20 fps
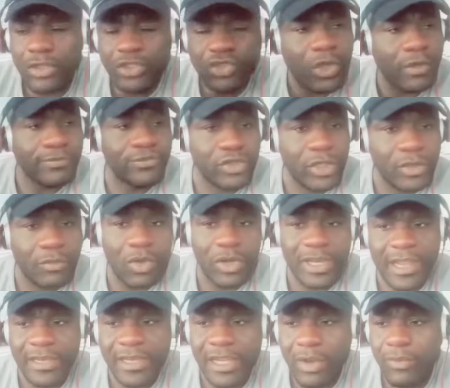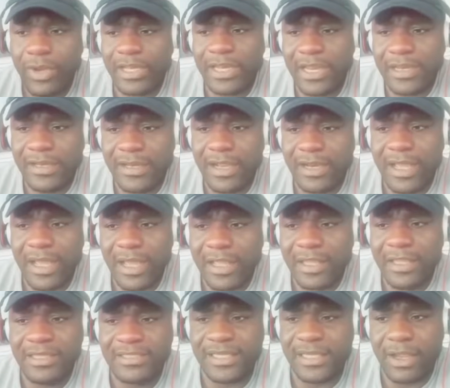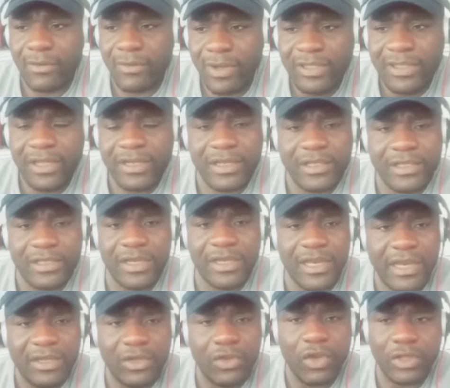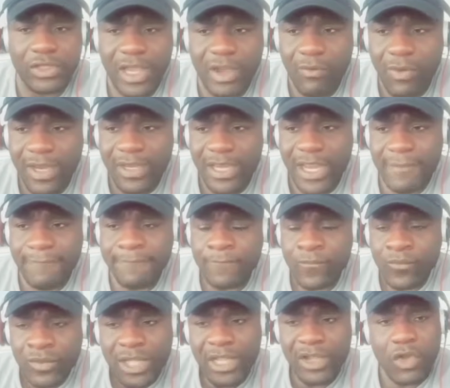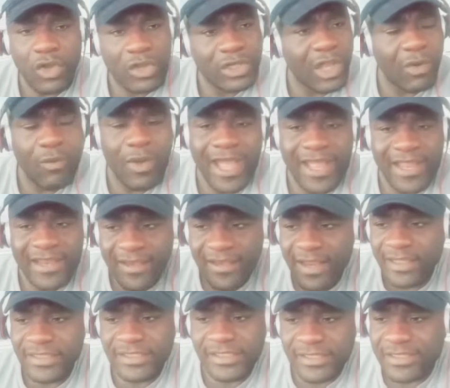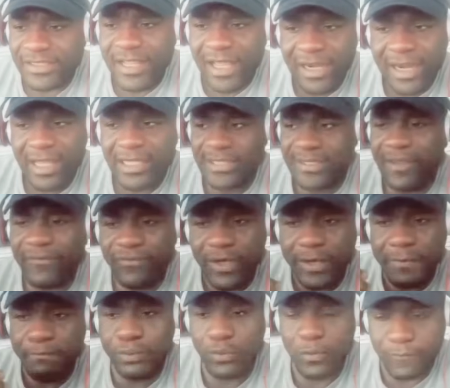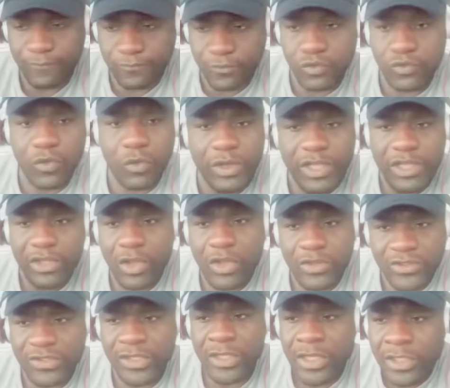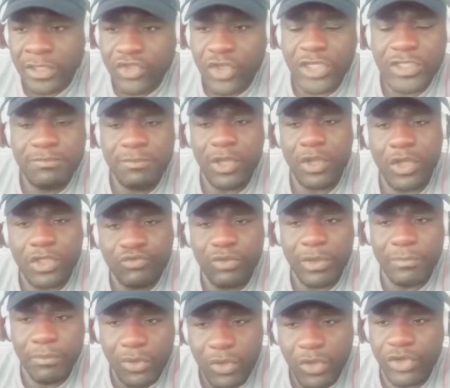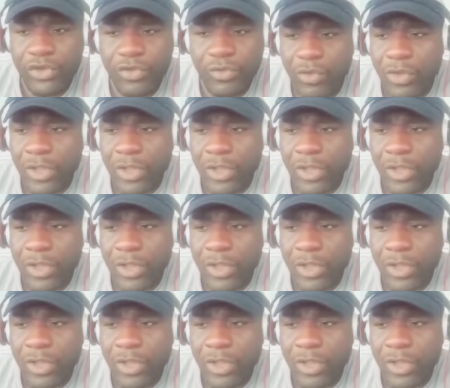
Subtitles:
come to Igbo land, our land that is in our territory, that got our name, that got our identity, that has every proof to do with us, just because we borrowed you.